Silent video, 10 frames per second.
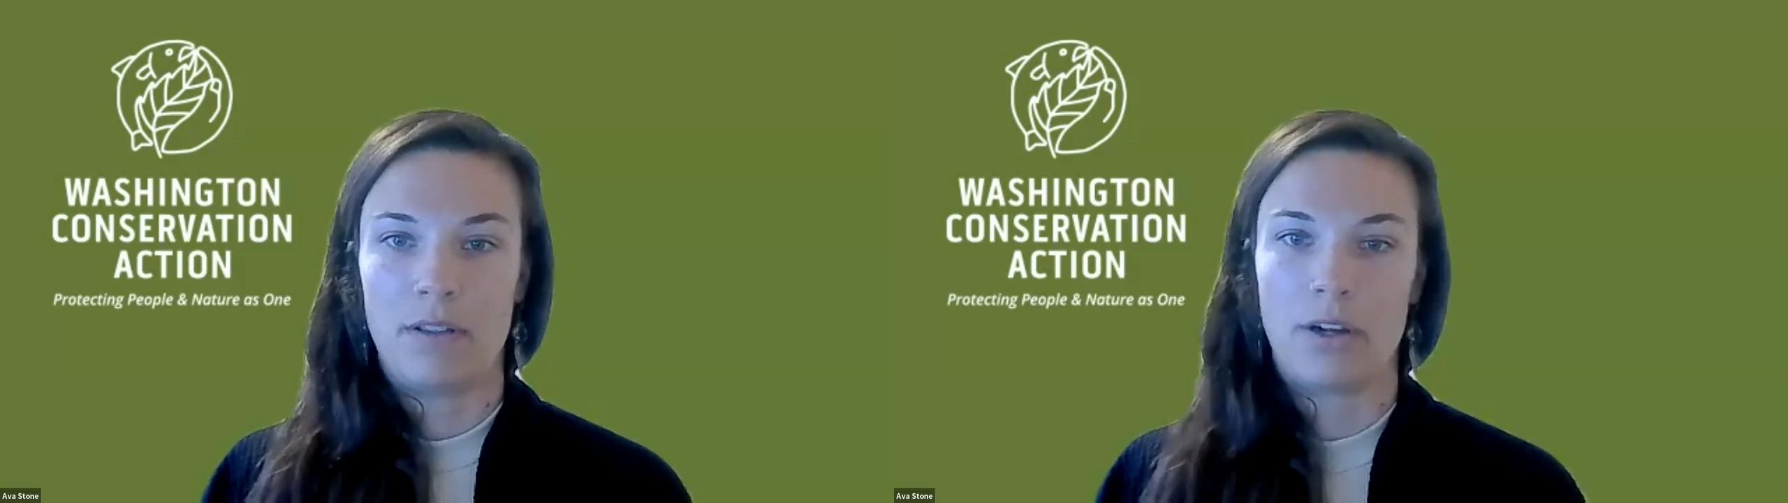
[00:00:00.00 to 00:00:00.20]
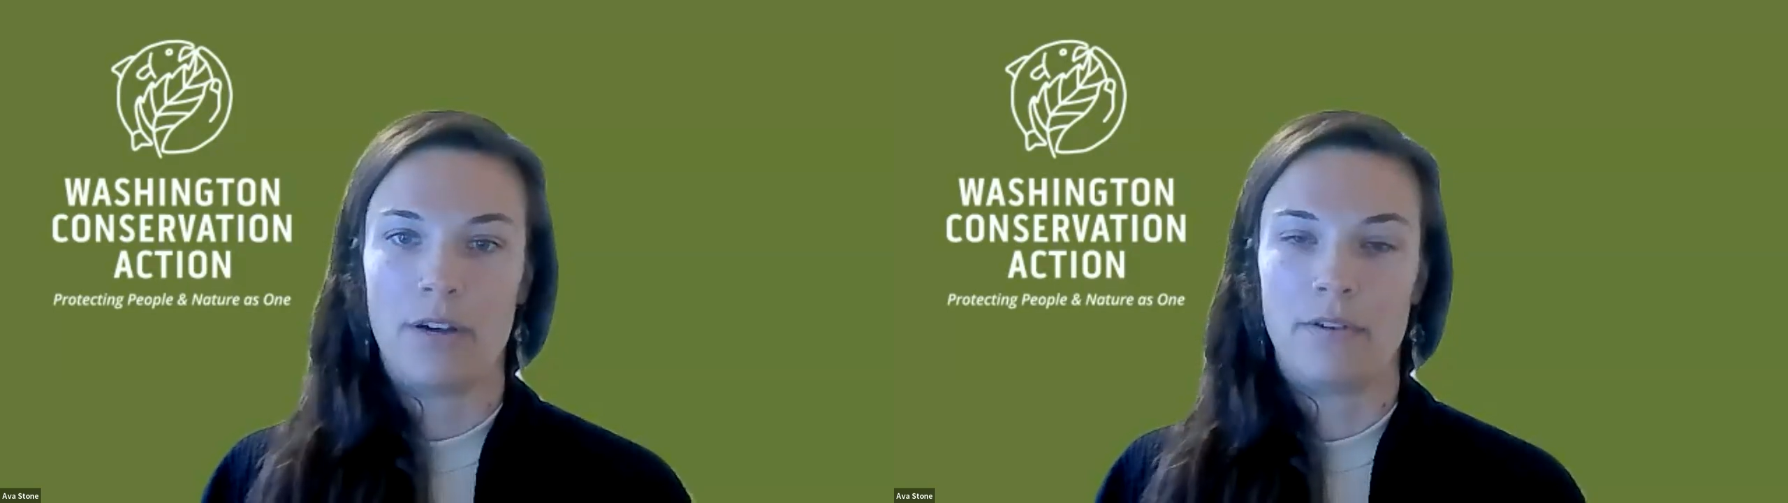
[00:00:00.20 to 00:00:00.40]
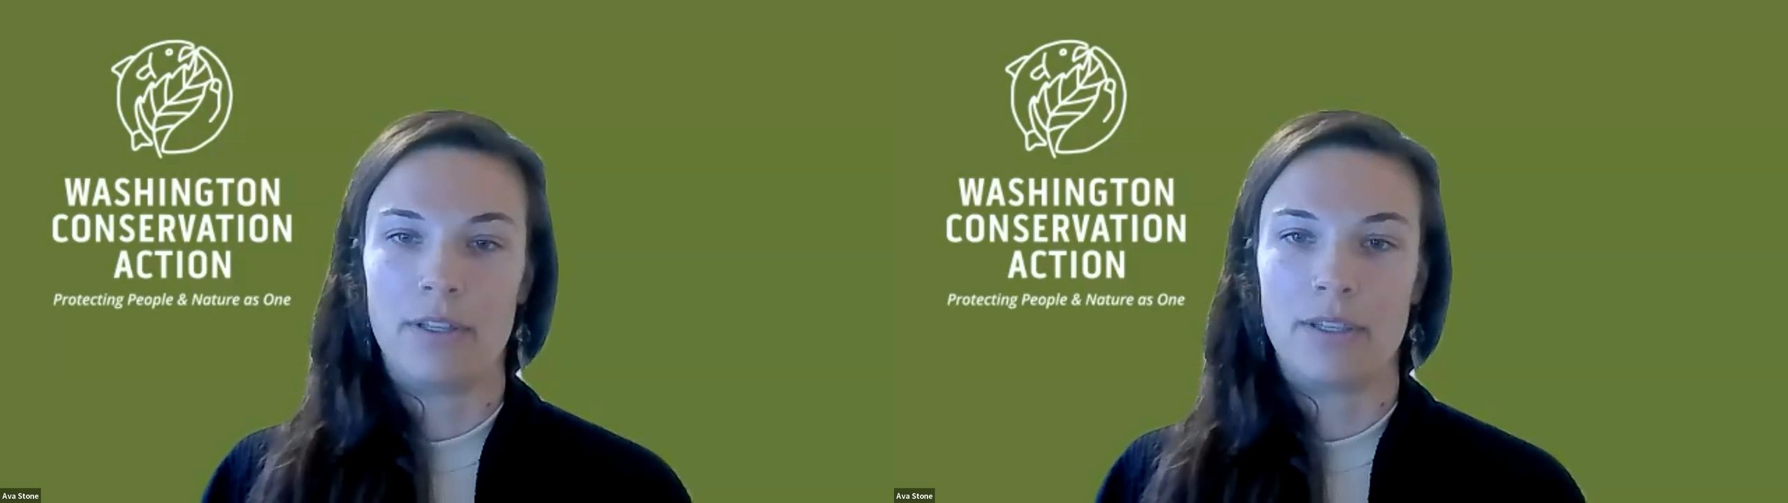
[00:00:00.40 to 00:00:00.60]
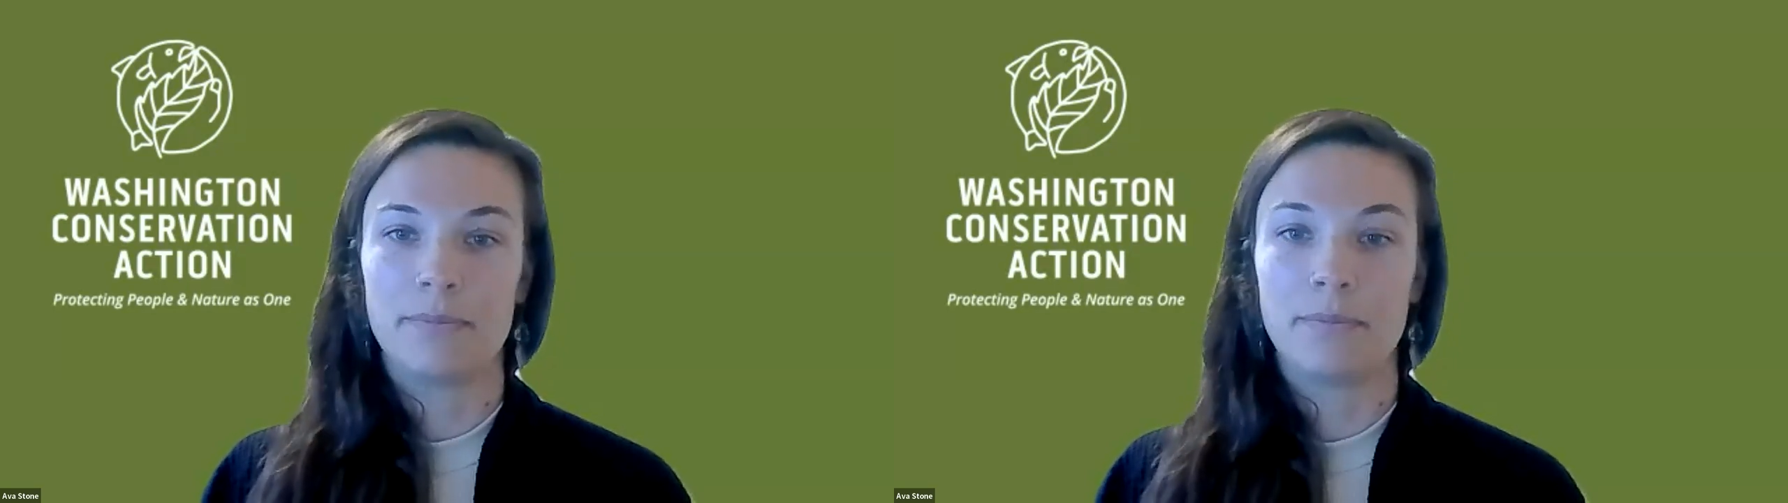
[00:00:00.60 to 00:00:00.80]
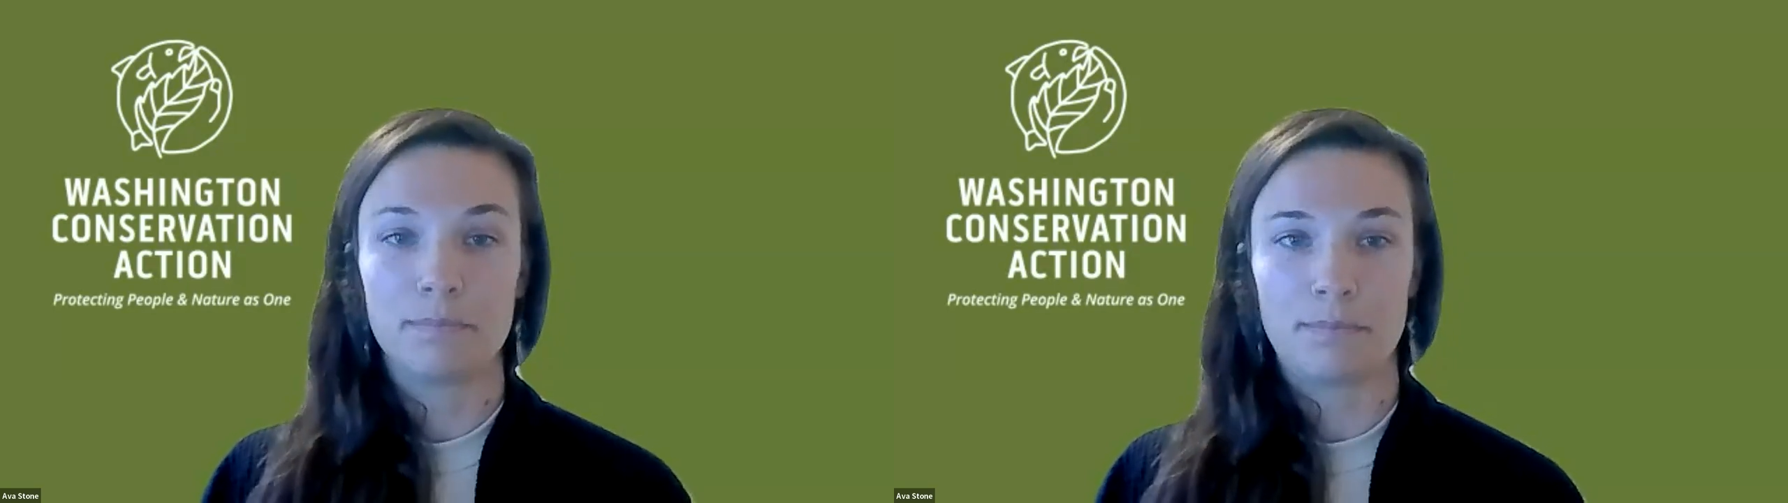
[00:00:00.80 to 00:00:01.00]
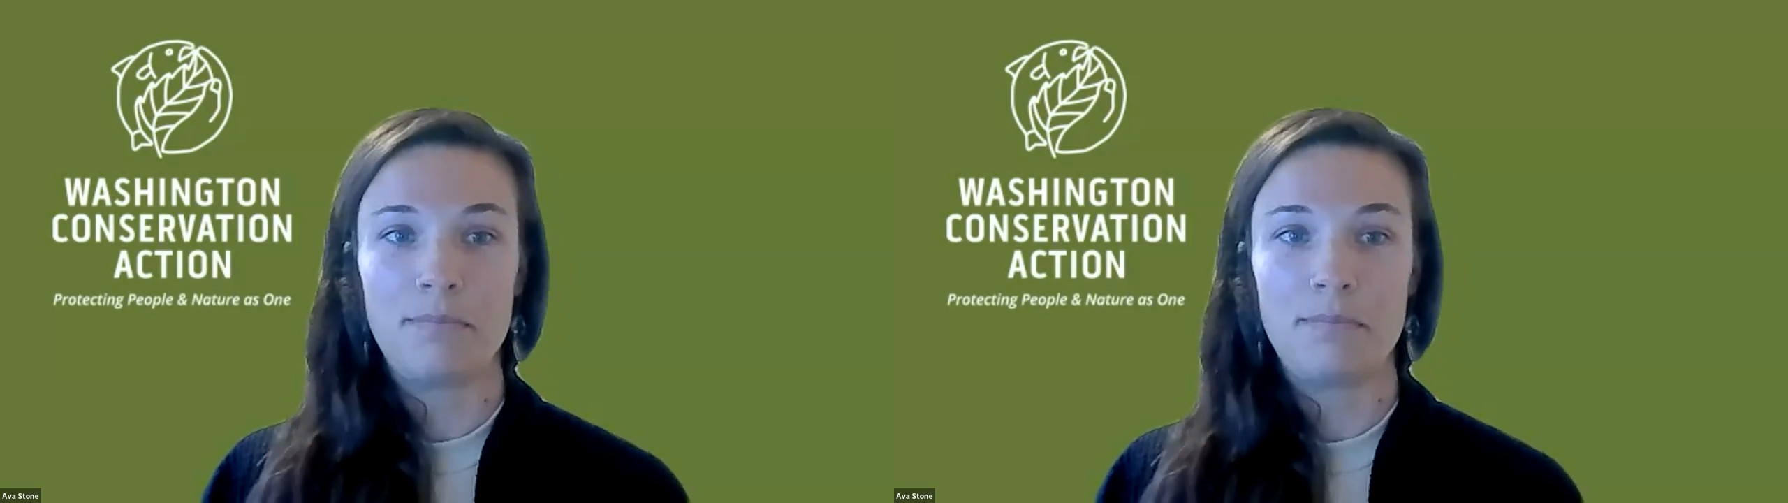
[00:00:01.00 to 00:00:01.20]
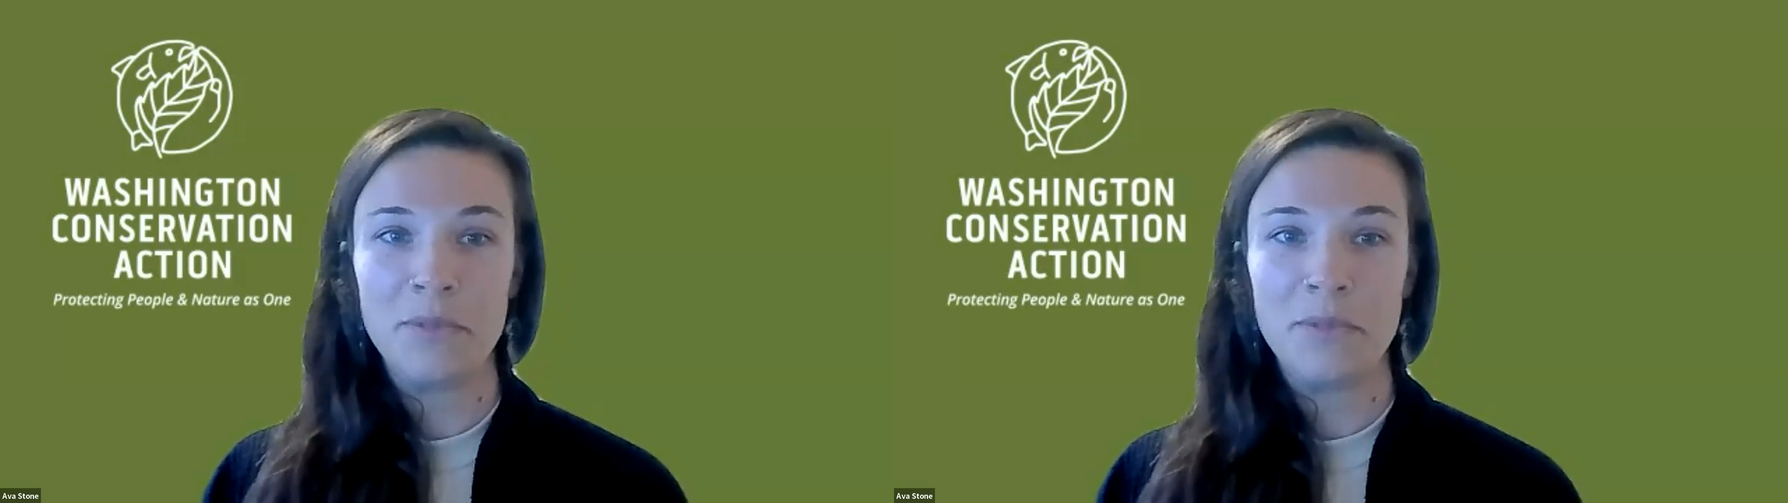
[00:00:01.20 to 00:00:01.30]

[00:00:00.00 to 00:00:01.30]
after the conference.